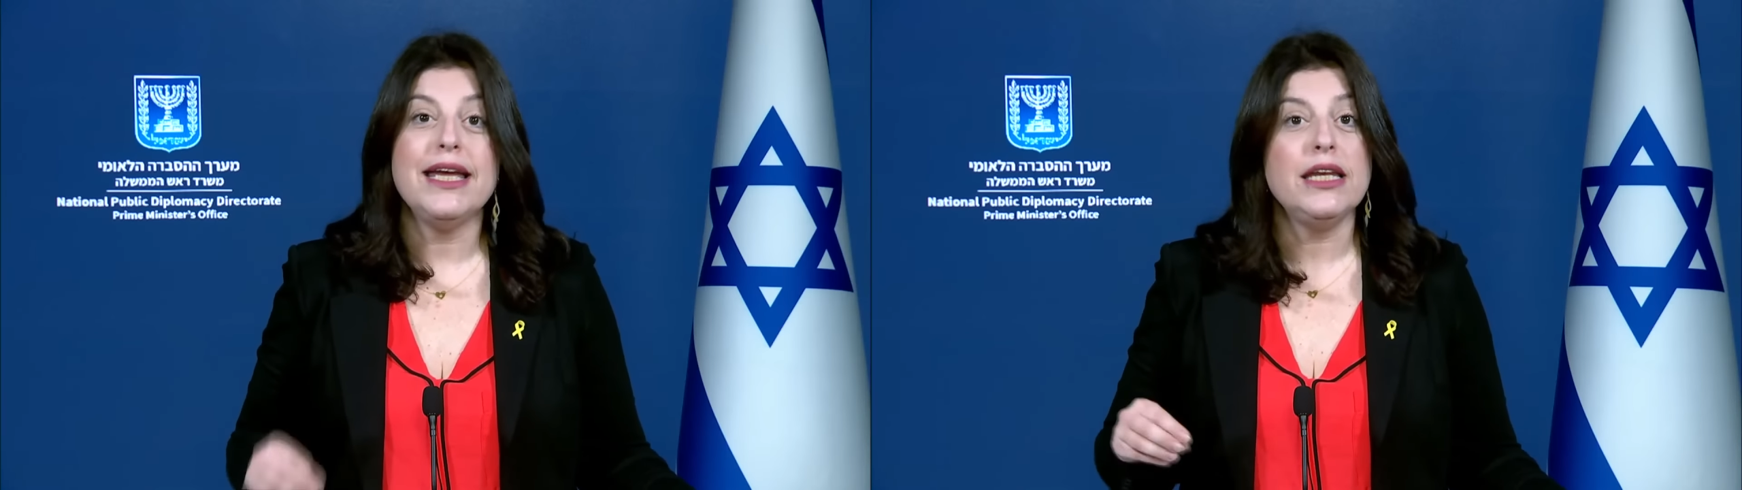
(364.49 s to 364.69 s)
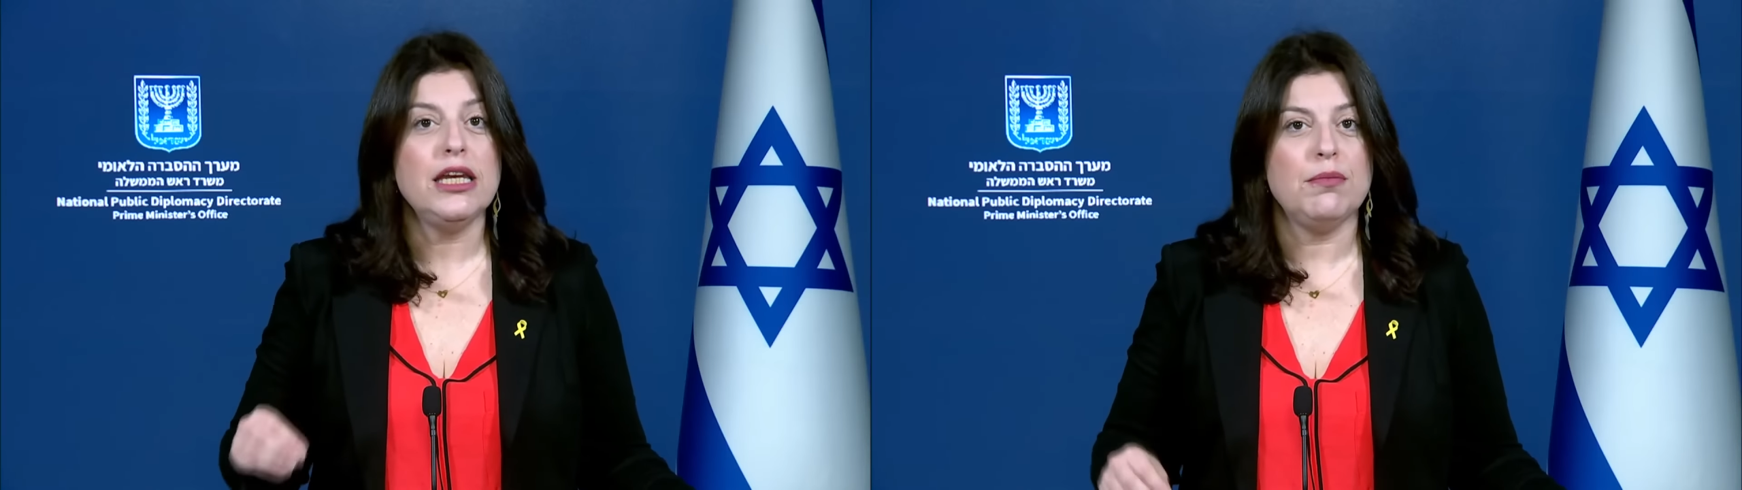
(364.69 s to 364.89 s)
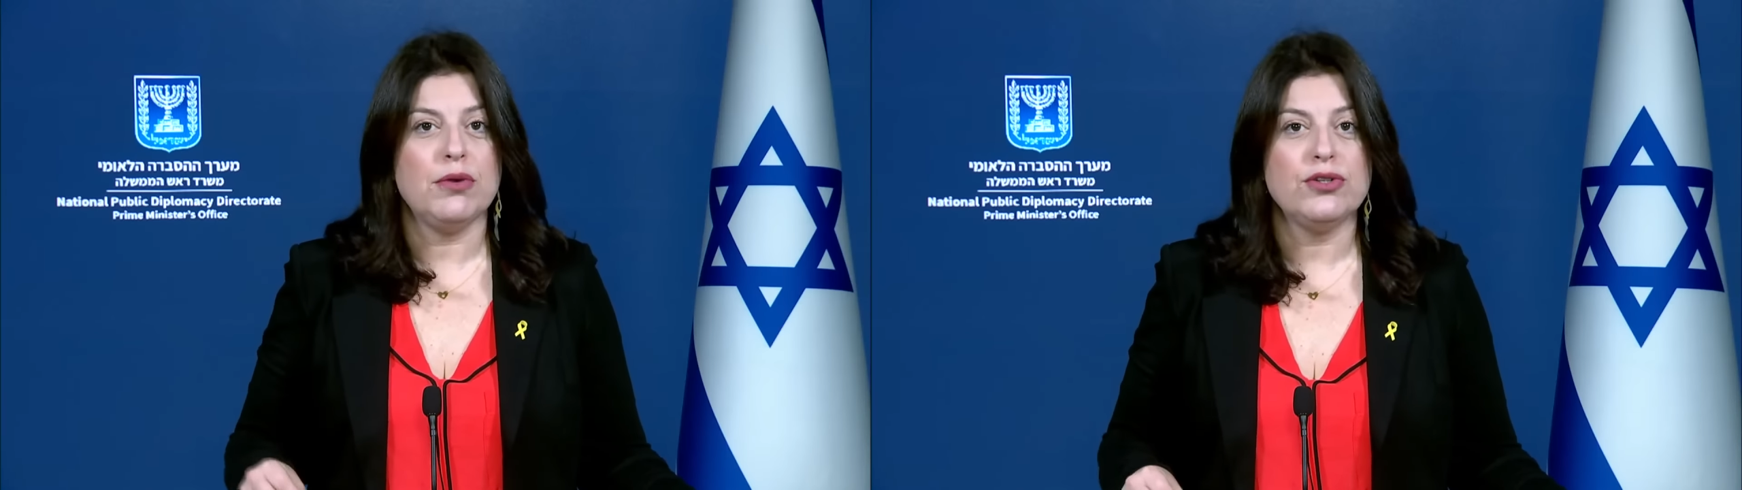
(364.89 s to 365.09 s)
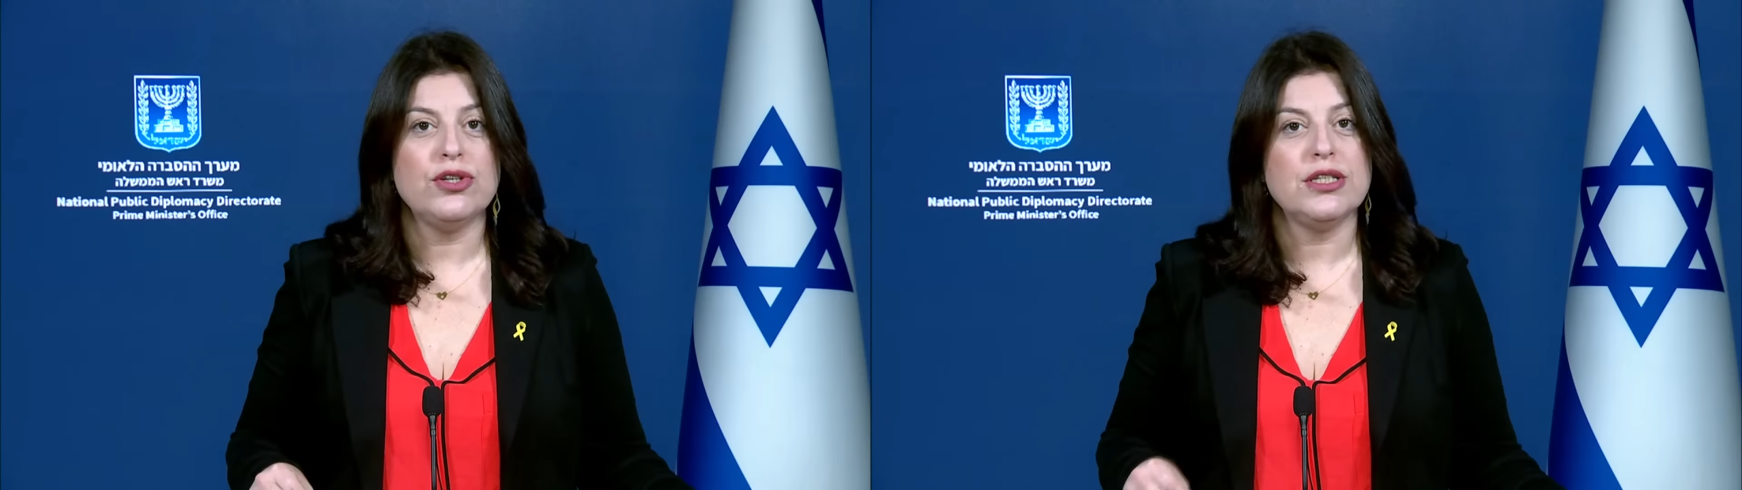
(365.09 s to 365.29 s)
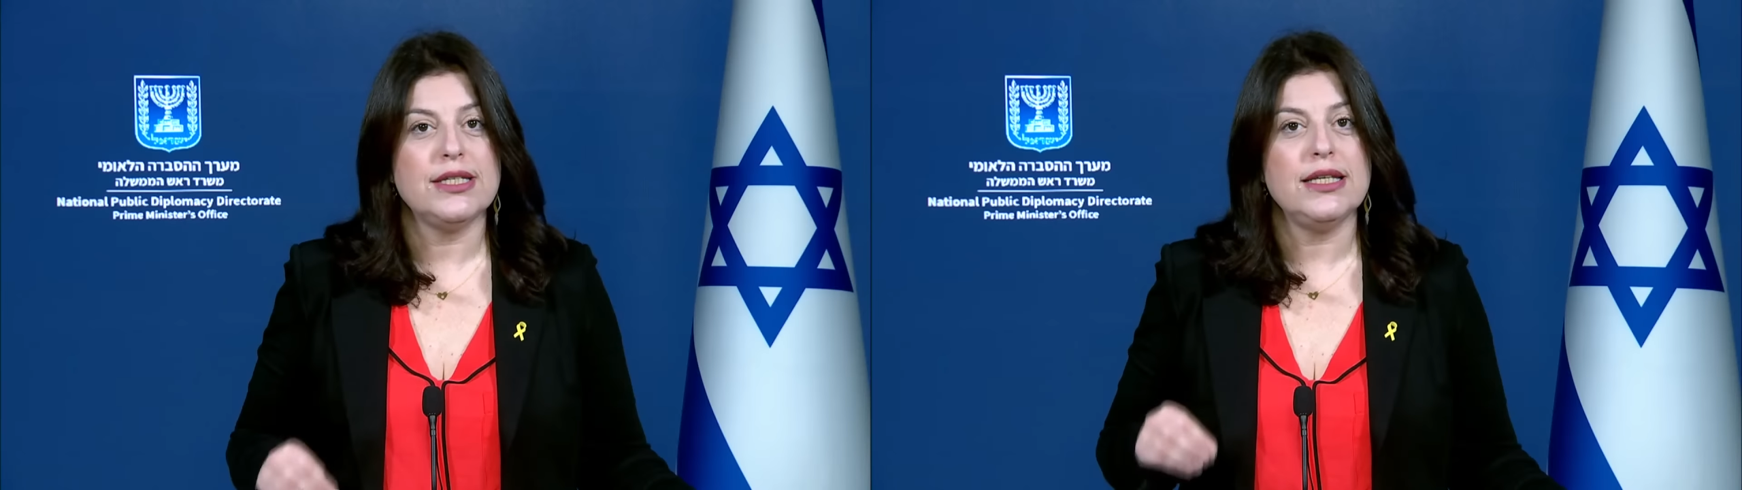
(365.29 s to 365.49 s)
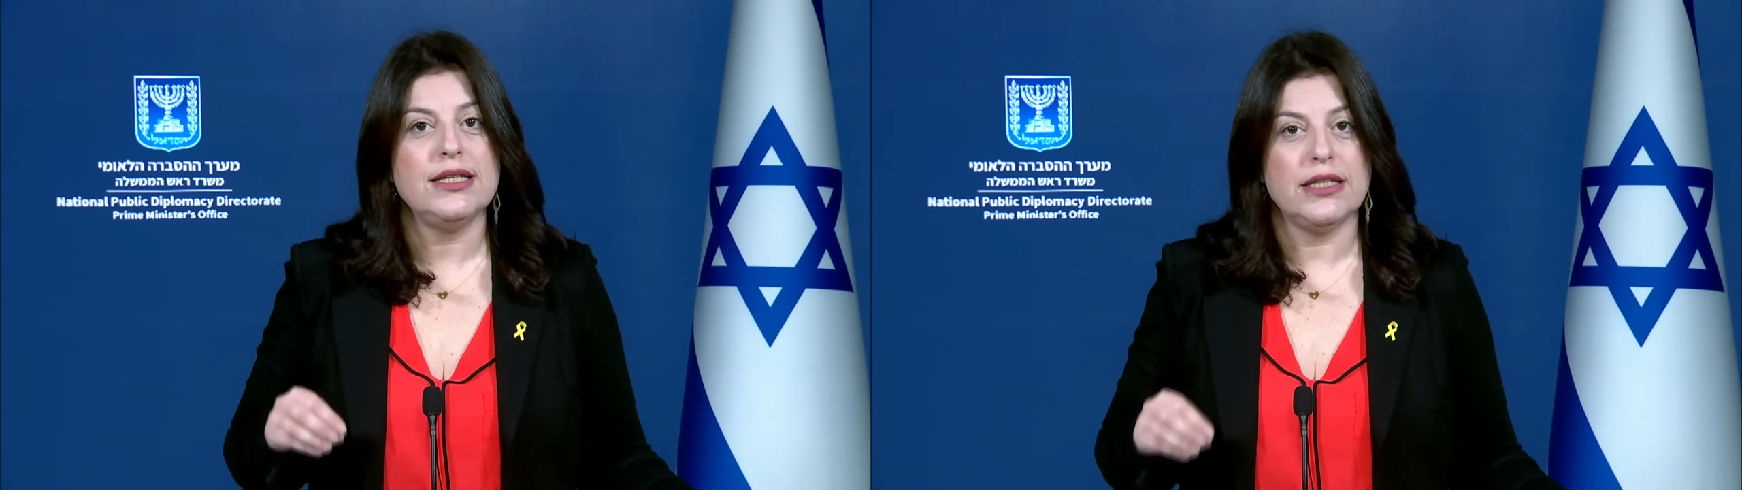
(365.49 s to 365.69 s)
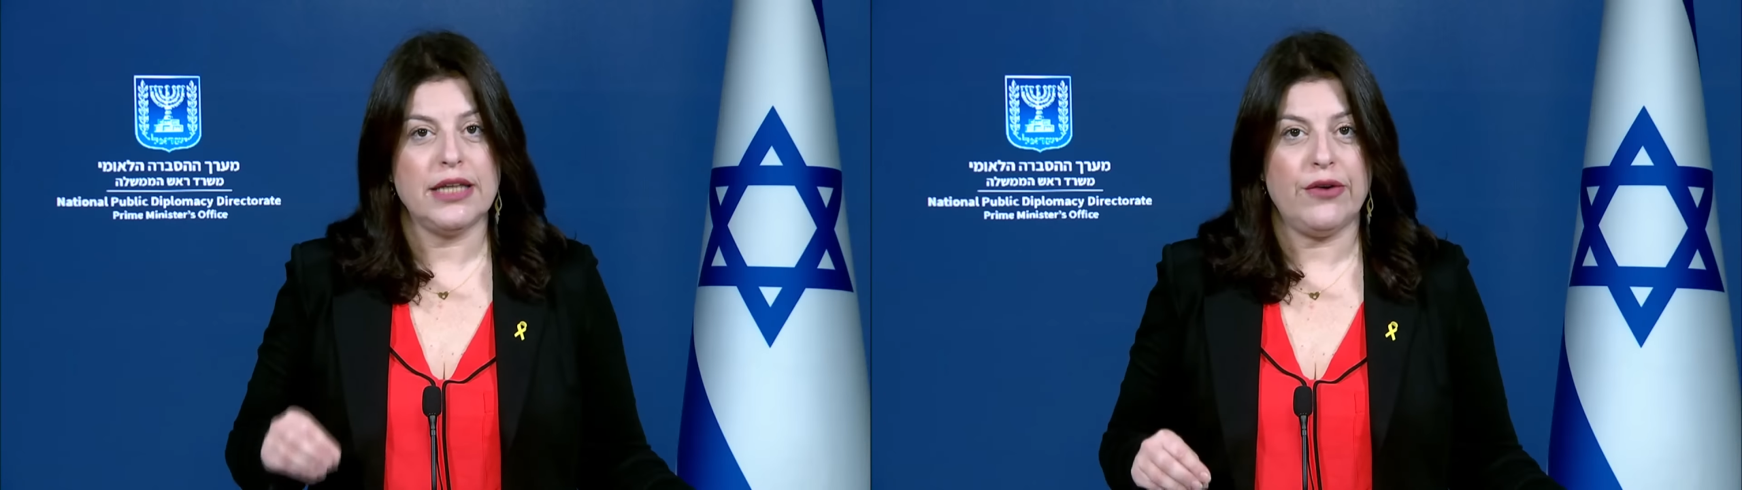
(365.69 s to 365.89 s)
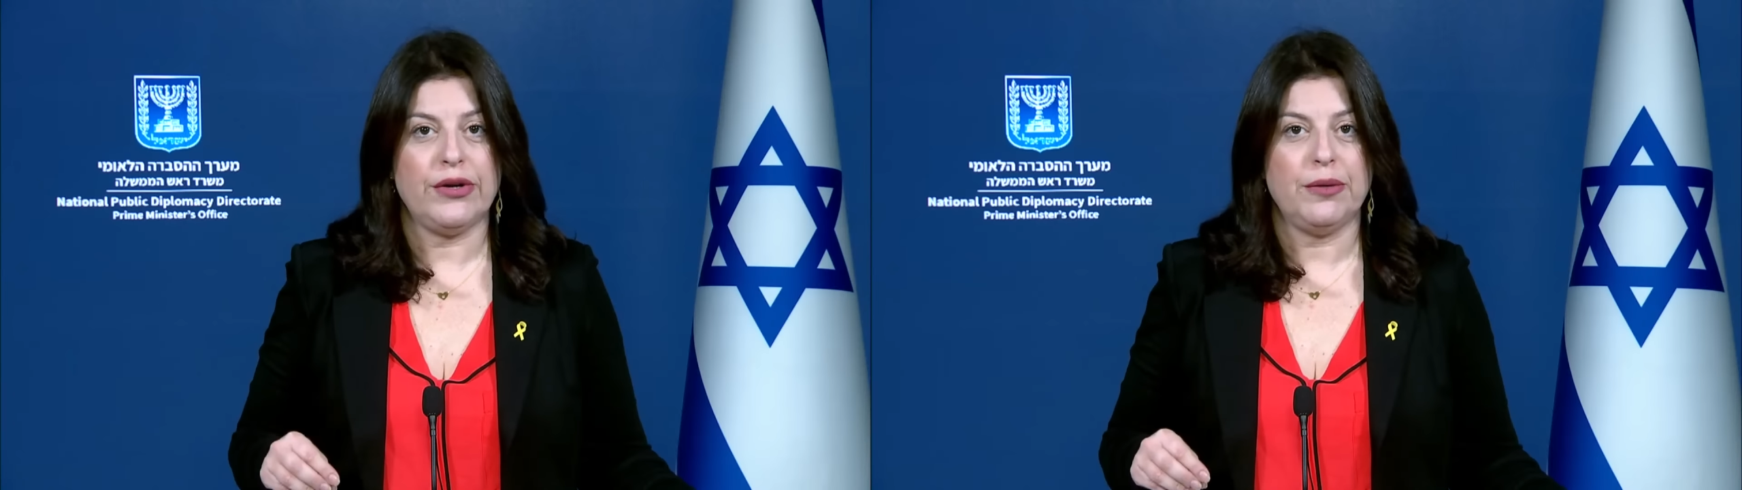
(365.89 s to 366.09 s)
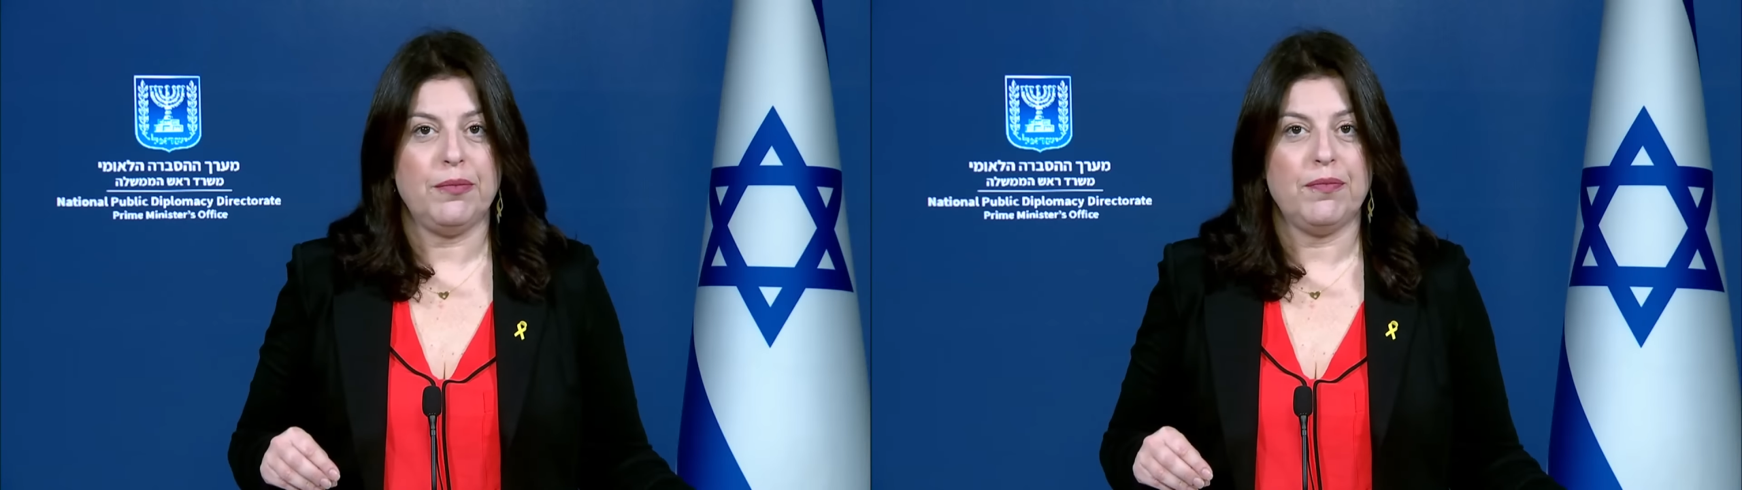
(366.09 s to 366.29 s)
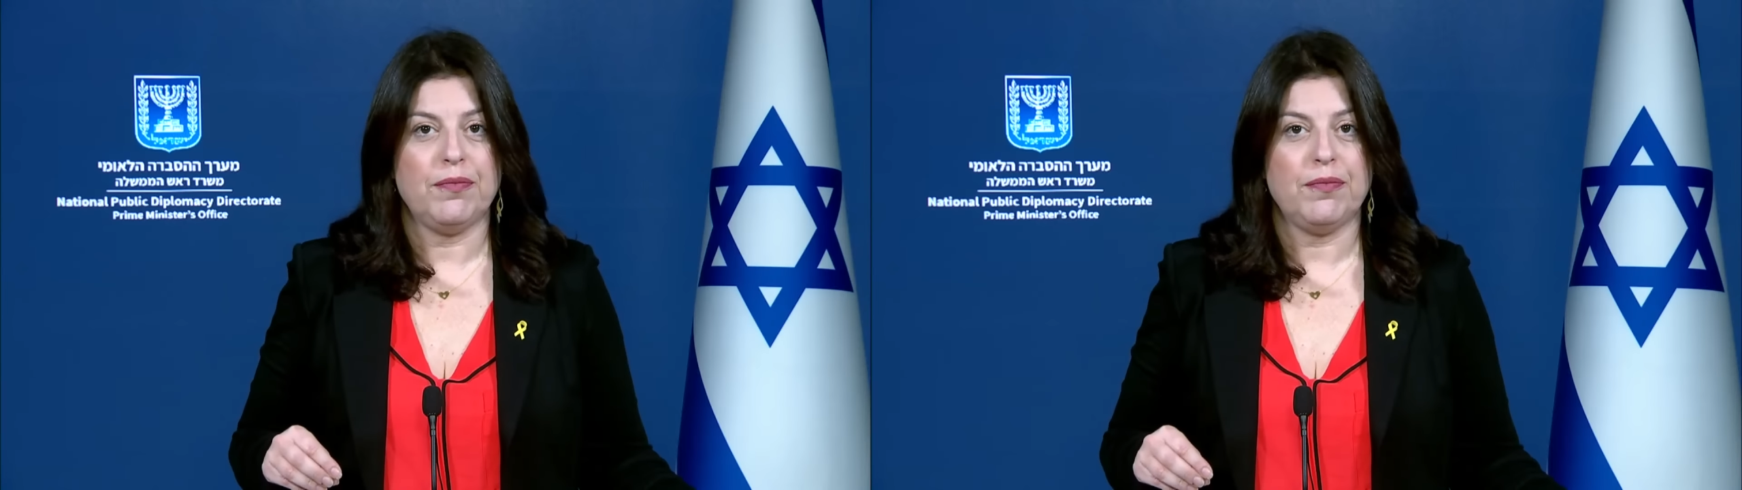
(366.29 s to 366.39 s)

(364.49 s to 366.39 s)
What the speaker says: in an emergency scenario.